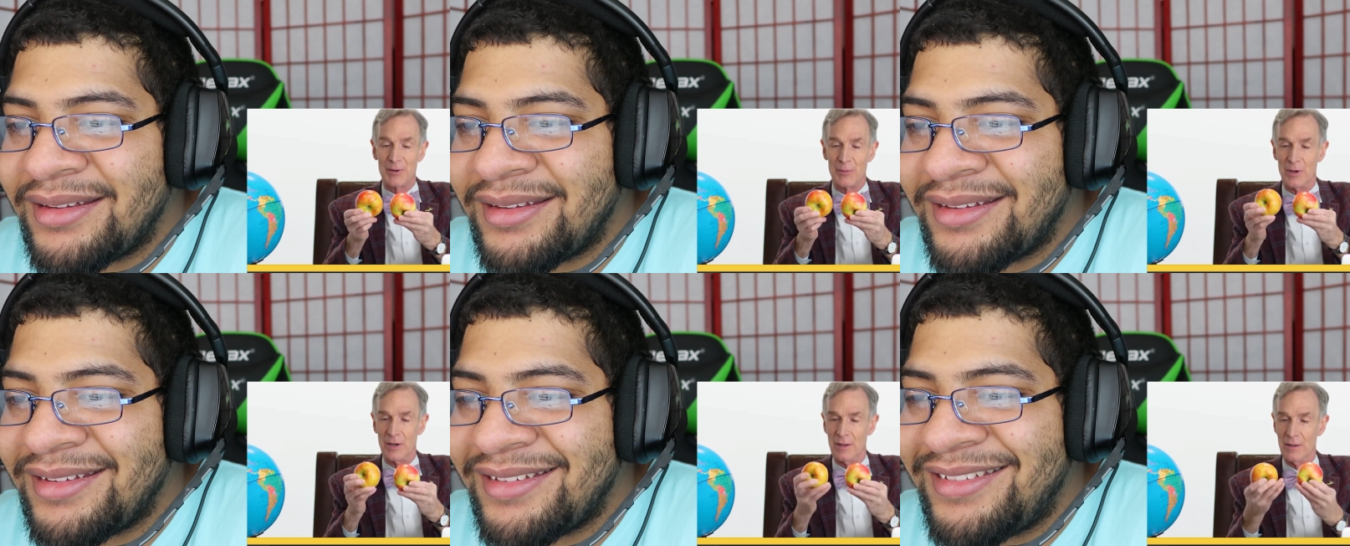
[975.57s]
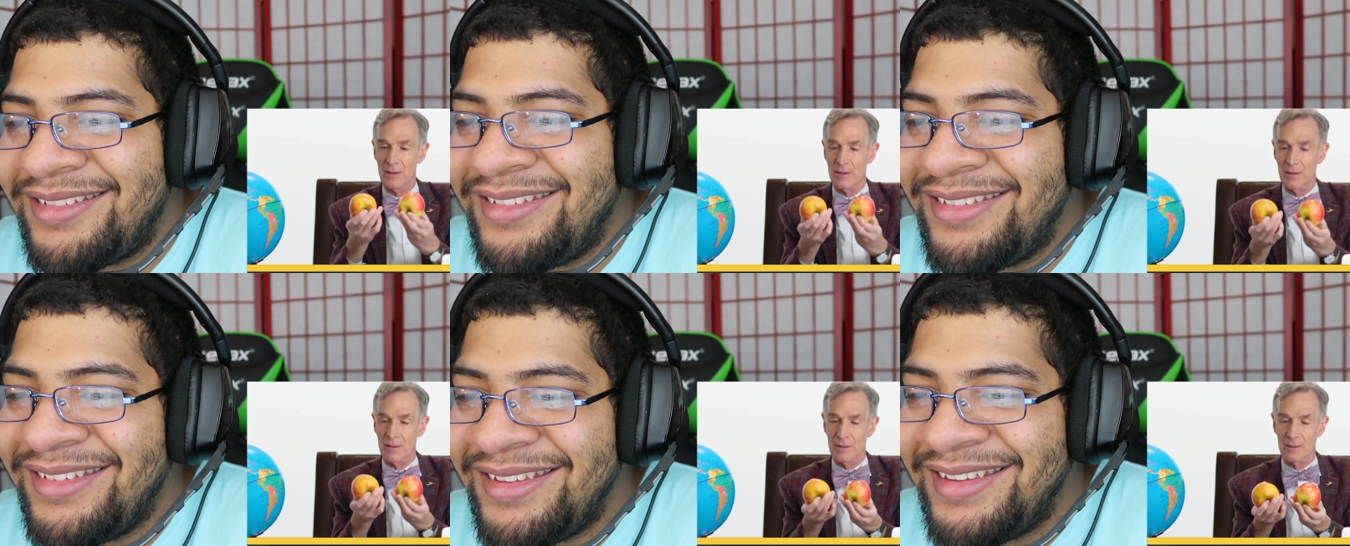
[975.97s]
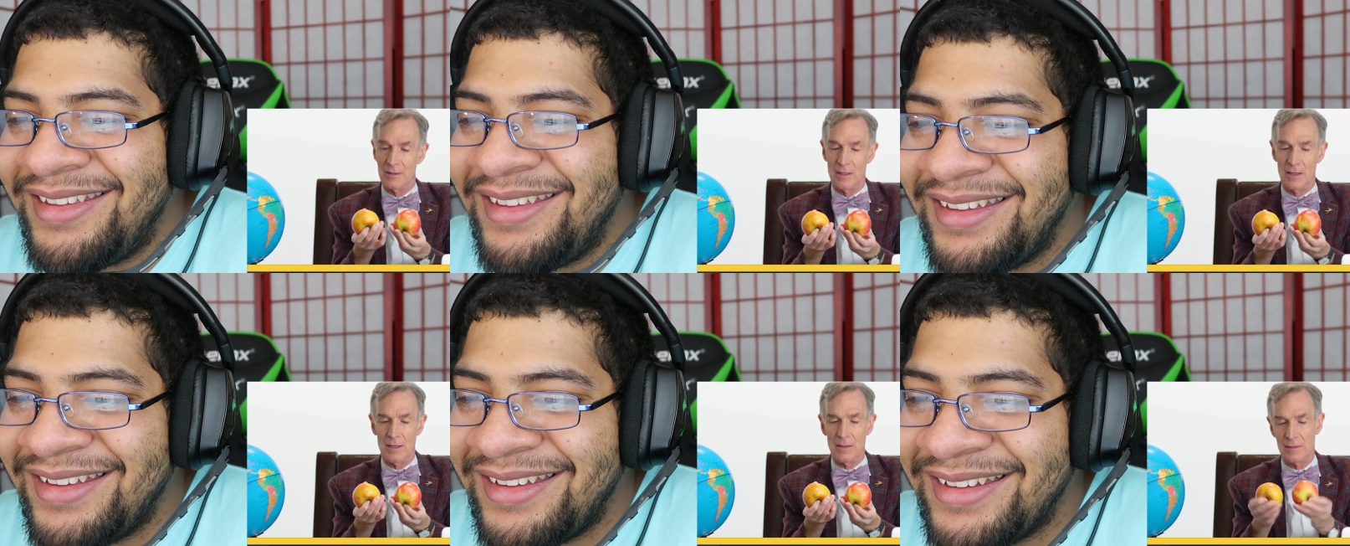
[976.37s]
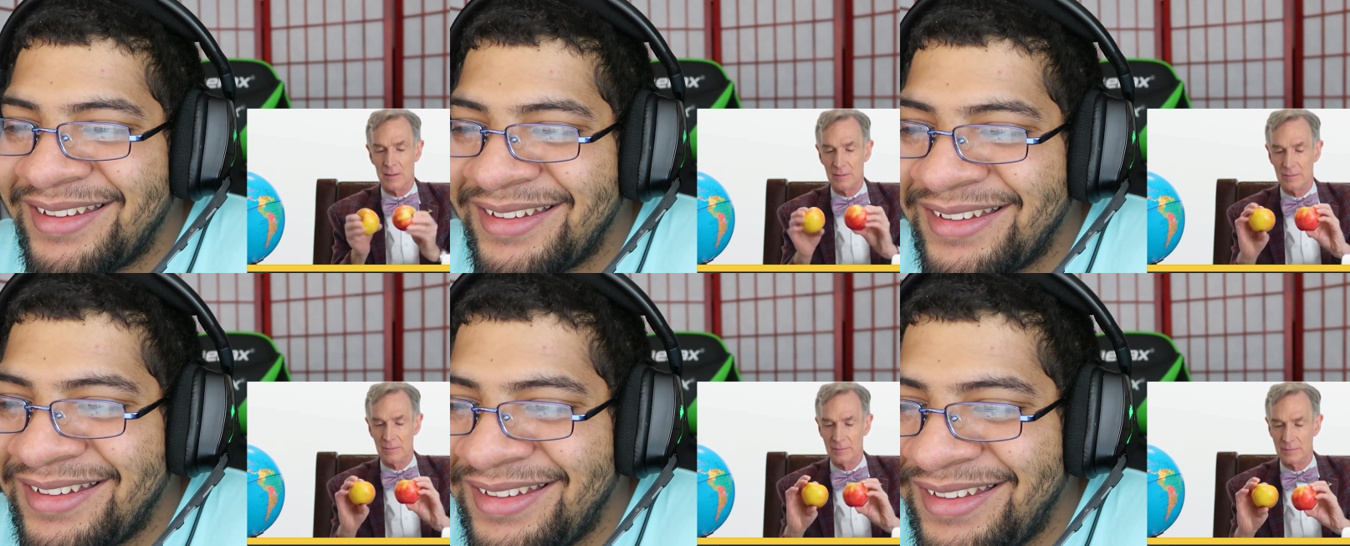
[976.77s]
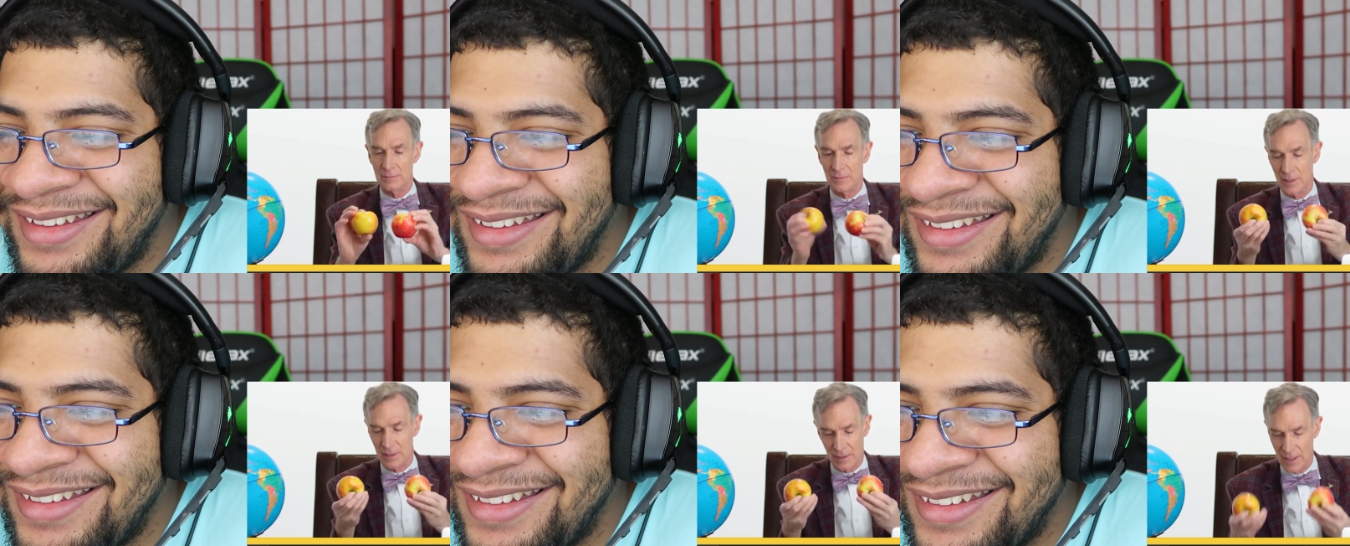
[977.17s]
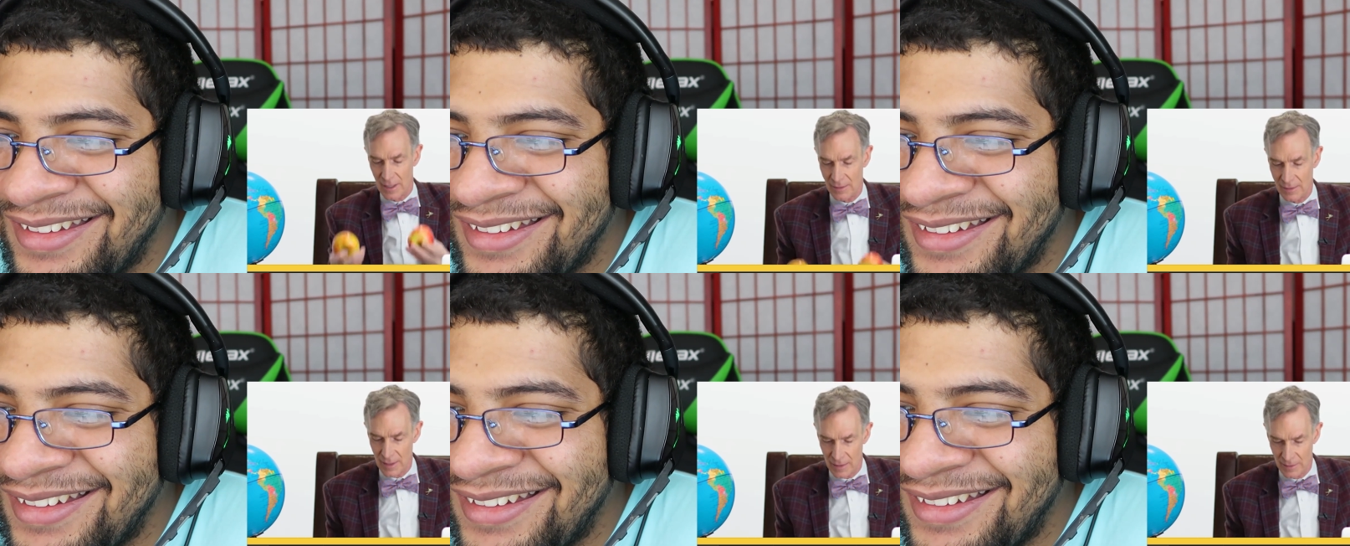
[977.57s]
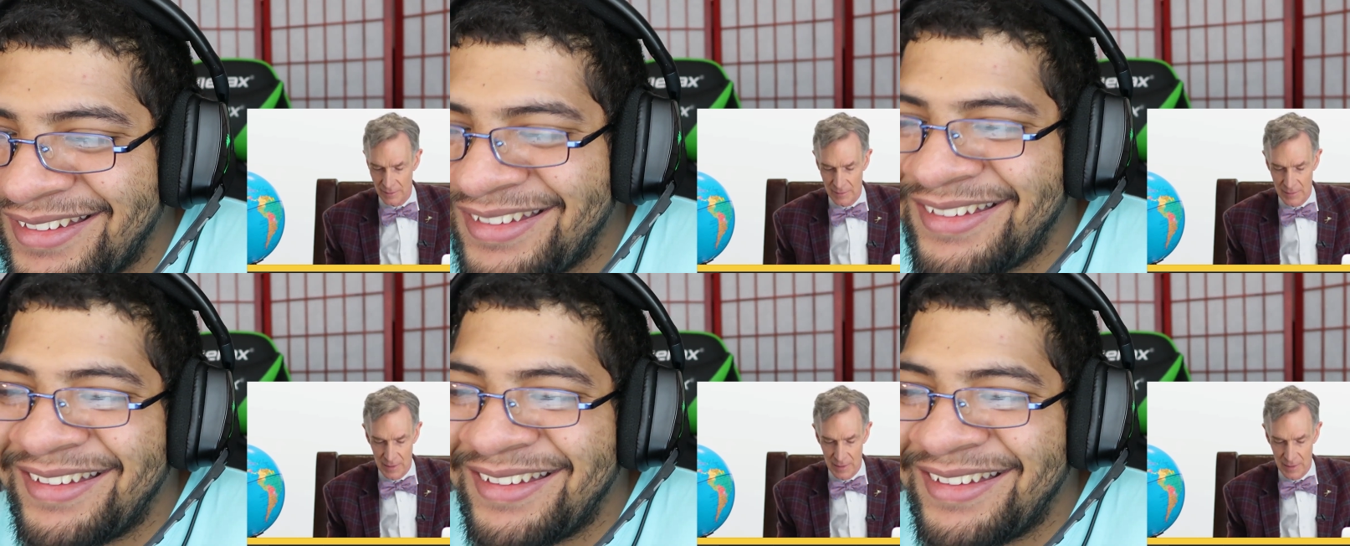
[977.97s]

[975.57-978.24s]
Speaker 1: one. No, no, no, you can't tell.